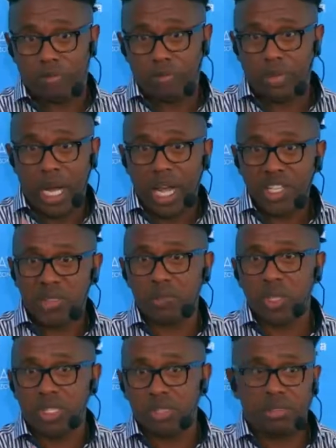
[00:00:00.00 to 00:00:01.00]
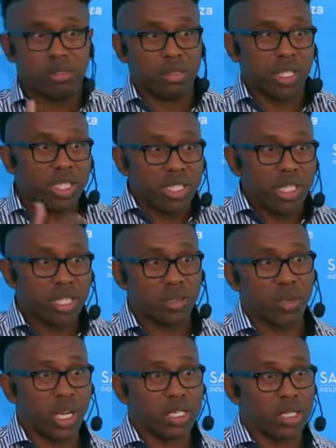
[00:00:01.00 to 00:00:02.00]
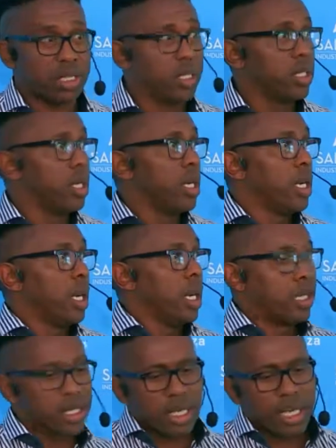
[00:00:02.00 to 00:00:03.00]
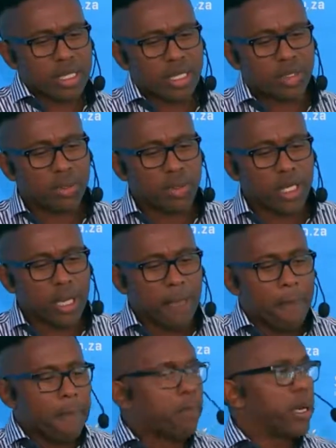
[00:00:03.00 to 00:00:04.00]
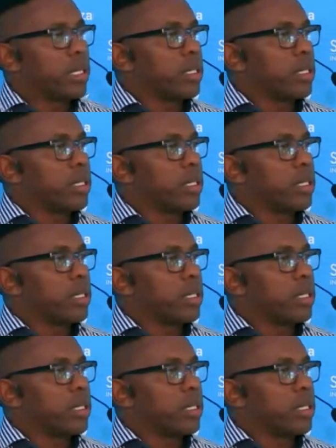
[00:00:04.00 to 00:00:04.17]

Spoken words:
high speed internet connection. And this guy said to me, but